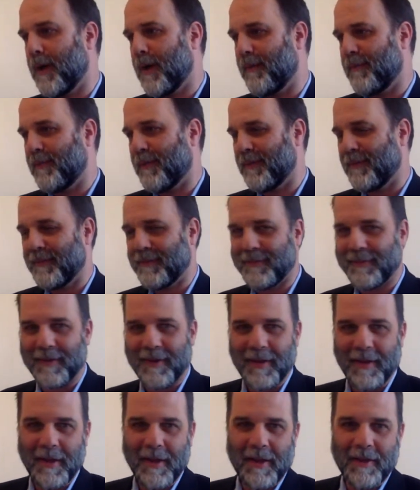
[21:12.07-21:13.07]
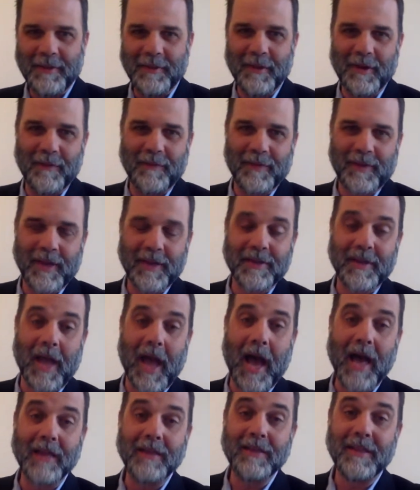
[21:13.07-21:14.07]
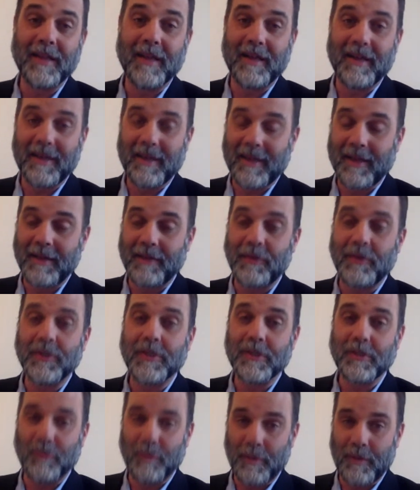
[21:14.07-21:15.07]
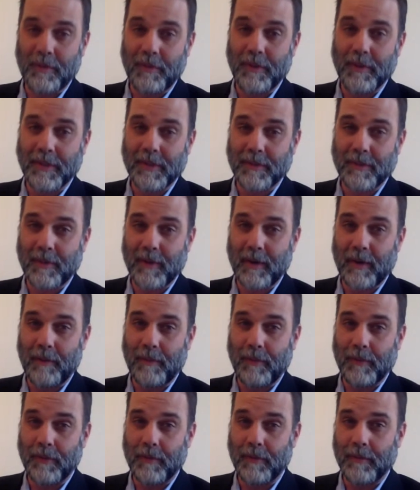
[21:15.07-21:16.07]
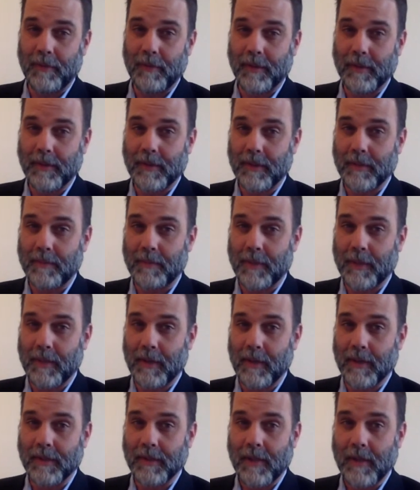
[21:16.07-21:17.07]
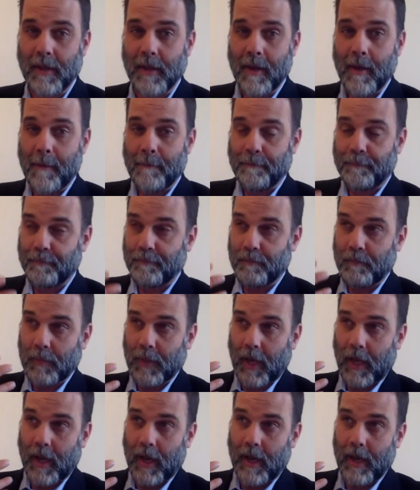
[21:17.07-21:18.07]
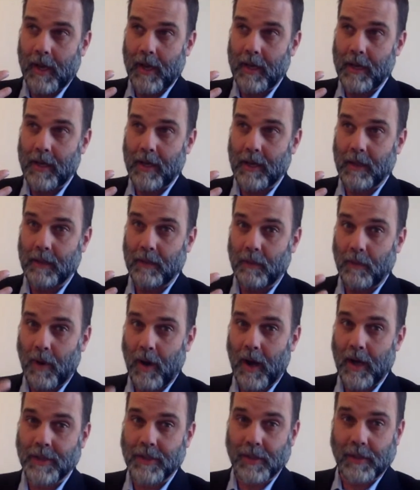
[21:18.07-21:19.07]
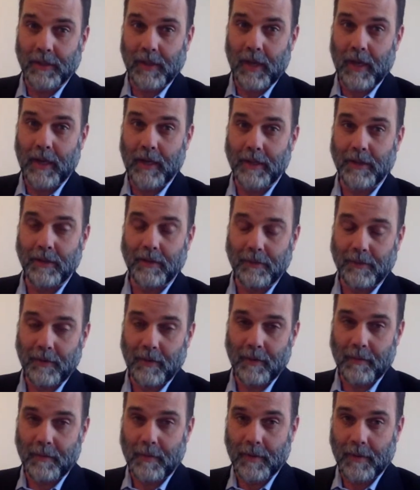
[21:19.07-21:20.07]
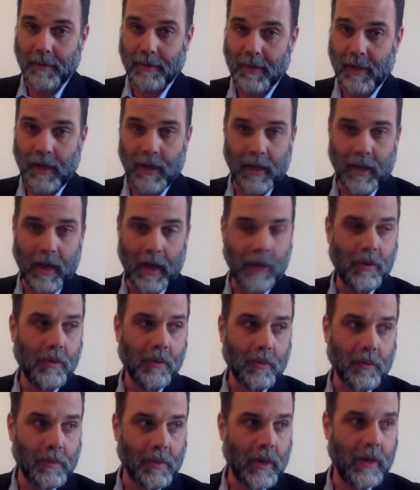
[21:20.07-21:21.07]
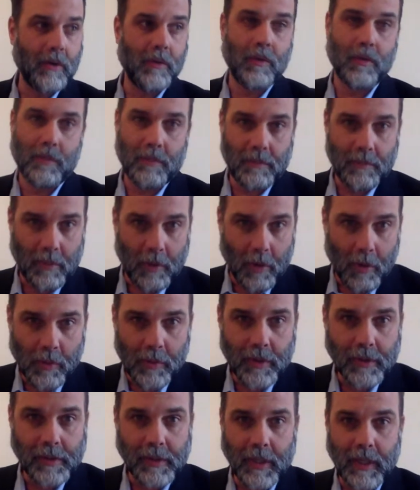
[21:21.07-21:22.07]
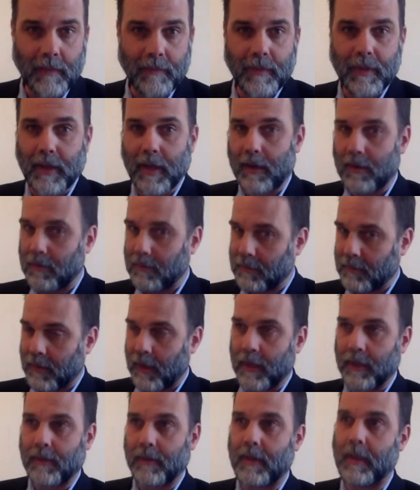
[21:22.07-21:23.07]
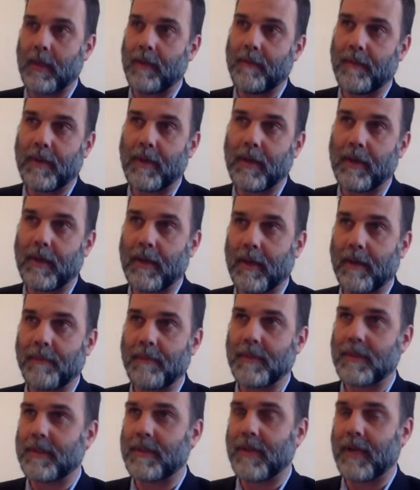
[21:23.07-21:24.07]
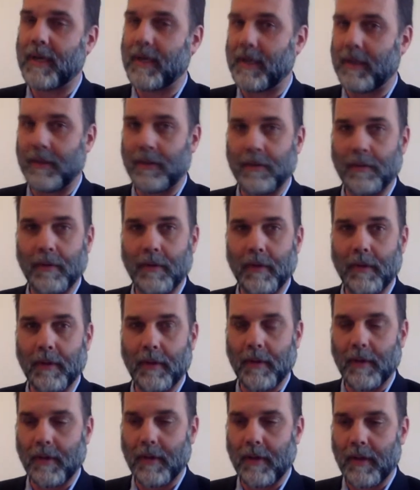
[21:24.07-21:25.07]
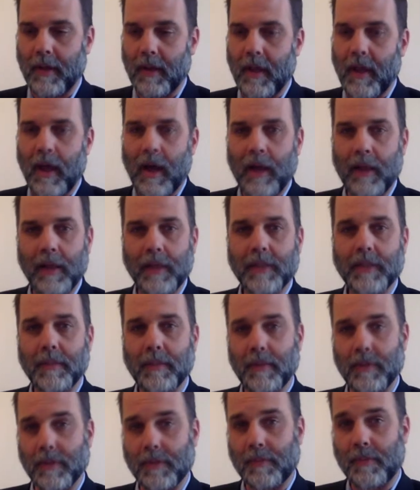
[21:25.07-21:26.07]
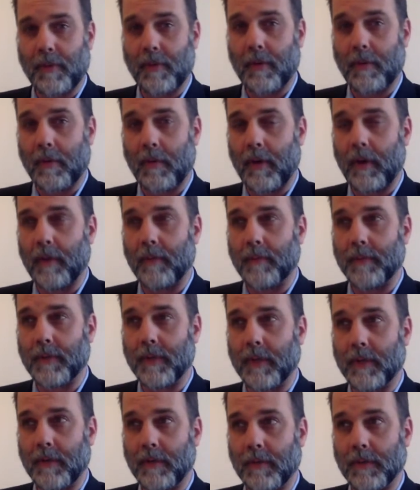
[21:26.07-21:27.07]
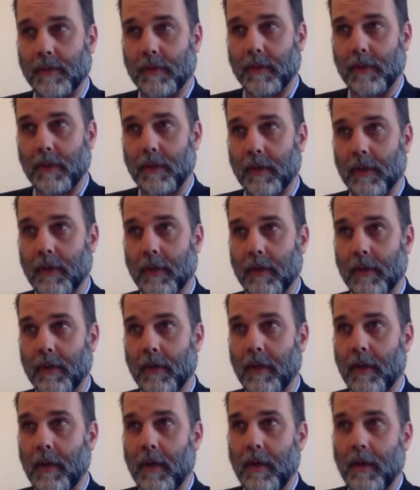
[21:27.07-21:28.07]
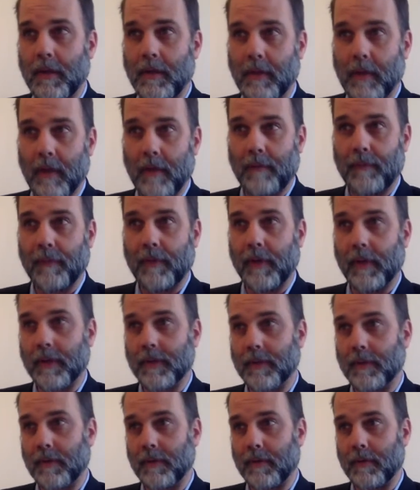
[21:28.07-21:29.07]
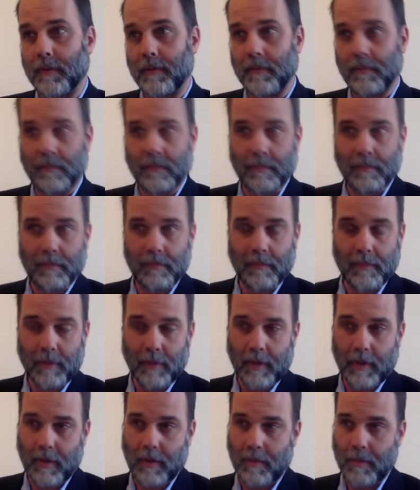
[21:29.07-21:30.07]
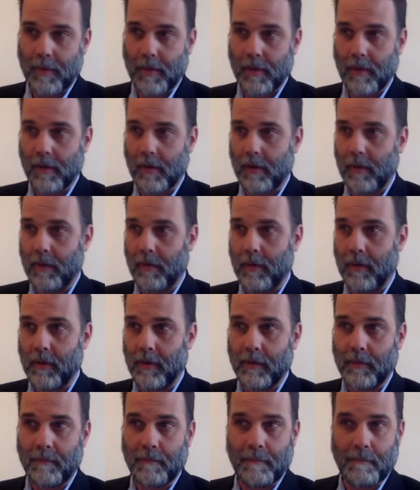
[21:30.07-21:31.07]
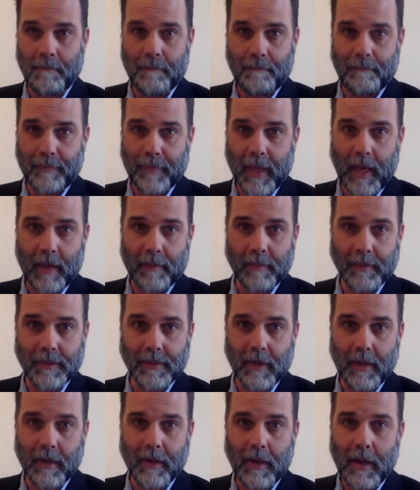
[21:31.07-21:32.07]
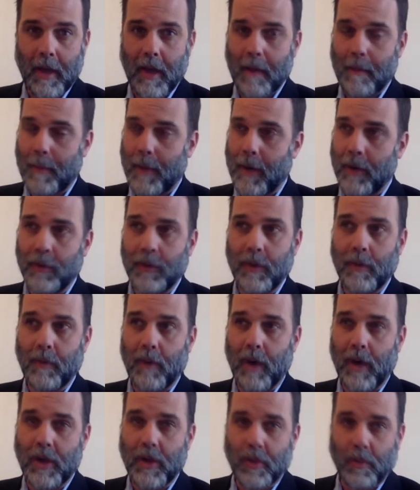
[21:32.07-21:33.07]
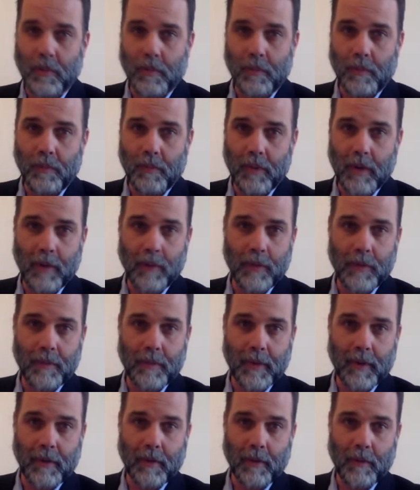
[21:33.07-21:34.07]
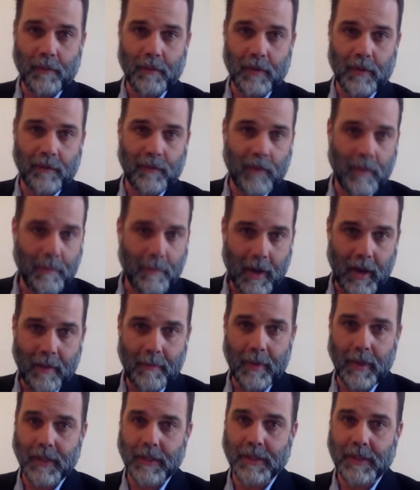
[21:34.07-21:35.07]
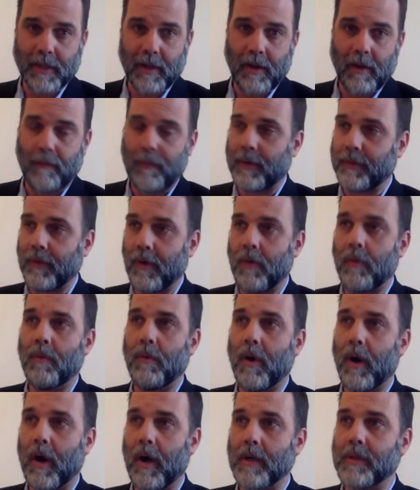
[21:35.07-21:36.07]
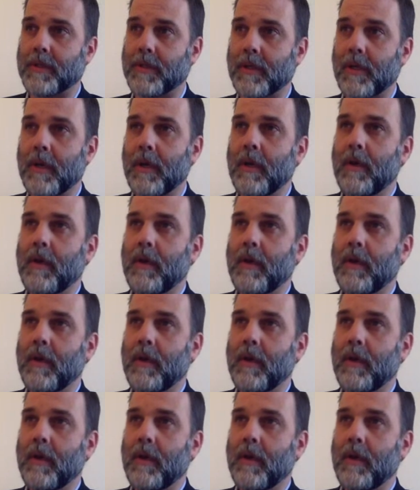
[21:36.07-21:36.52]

bell for notification. I this is one of the reasons why I'm doing this is because I watch a lot of YouTubers. I, I don't I don't own a TV. I don't like TV. I'm just not into it. Uh, I like some of those programs like you see on Netflix or HBO or Amazon, but I only watch them when I'm with my girlfriend. If I'm by myself, I don't watch